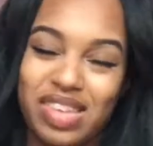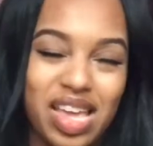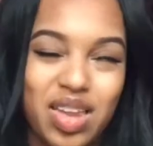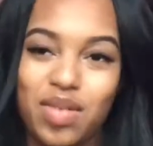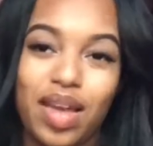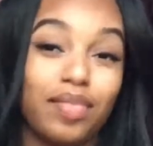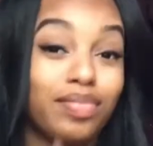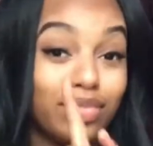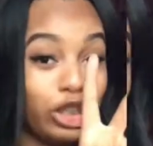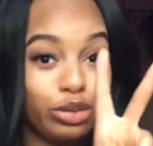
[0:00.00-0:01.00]
Anyway,
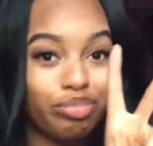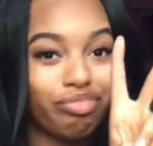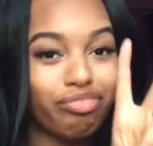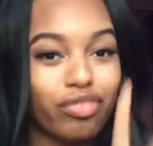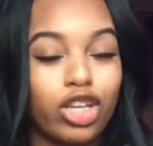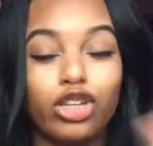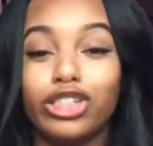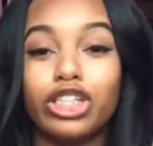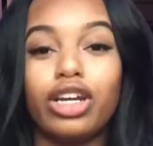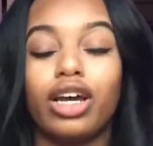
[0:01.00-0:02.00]
2, you
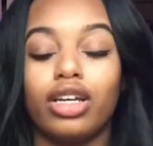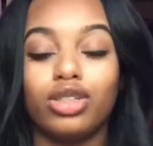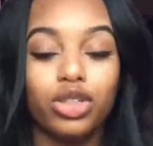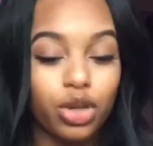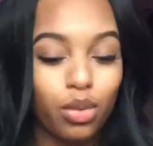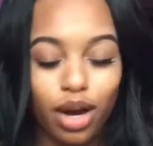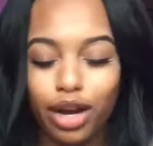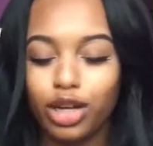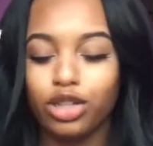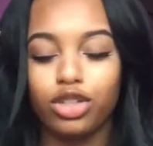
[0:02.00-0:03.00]
should do your
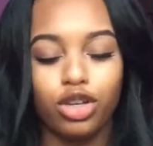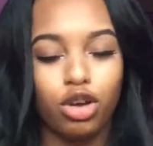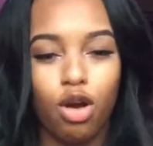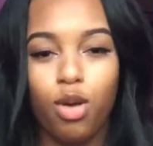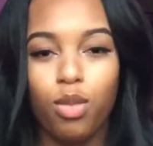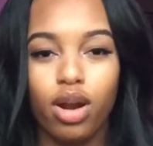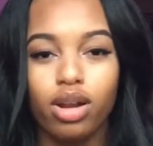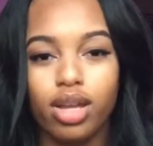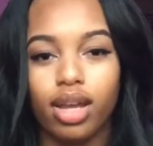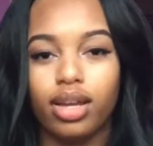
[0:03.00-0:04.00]
work, do your
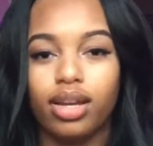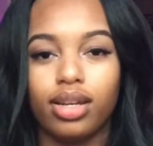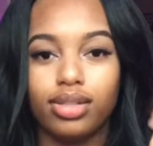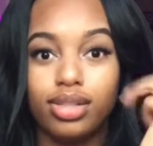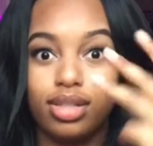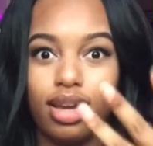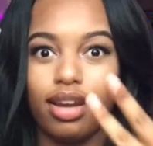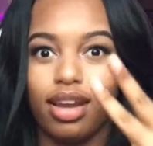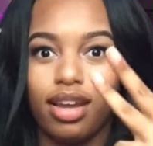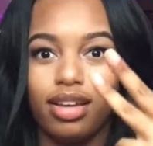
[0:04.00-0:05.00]
homework, and
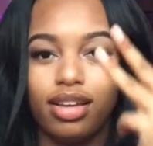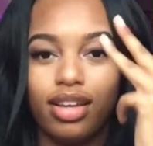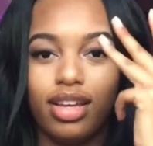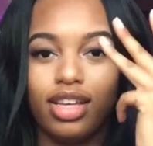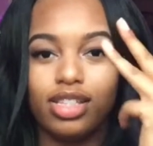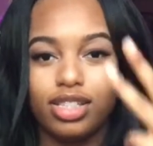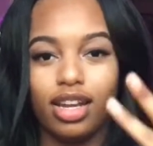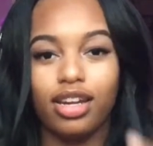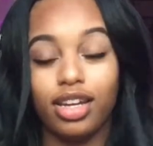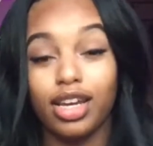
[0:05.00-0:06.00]
study.
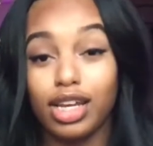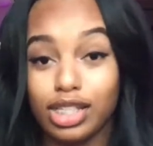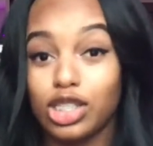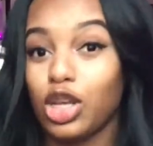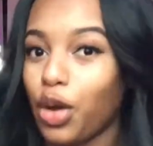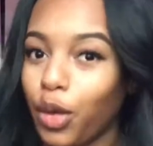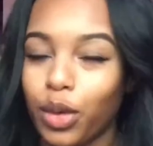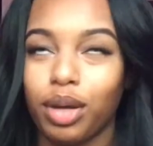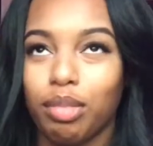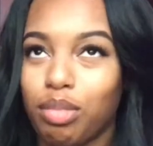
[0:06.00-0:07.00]
Studying is so
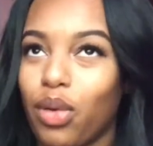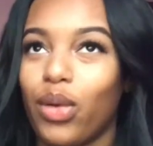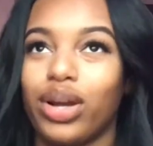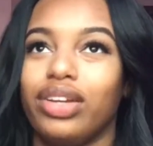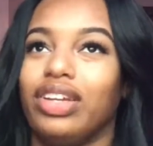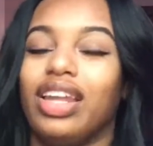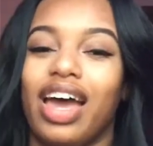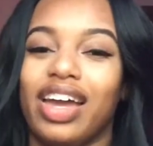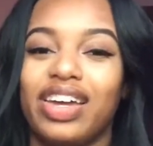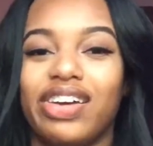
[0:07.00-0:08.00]
important.
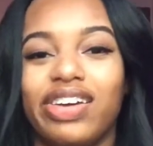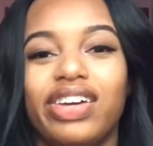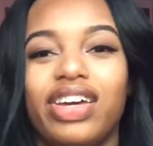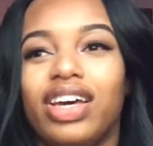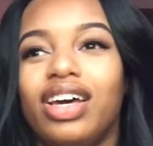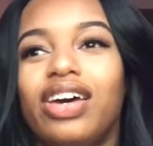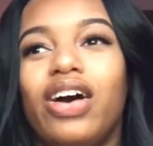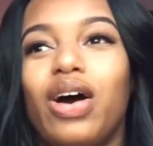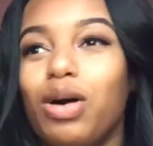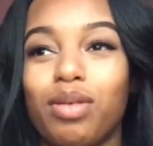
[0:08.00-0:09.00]
Like,
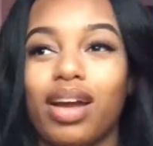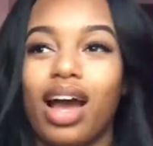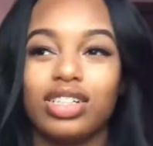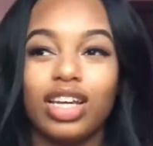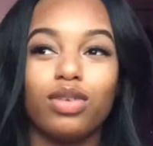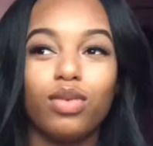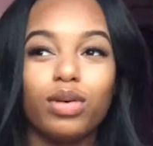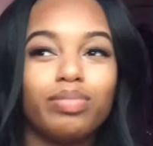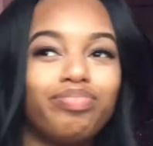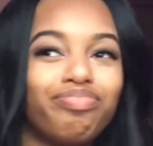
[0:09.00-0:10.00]
oh my gosh, like, well,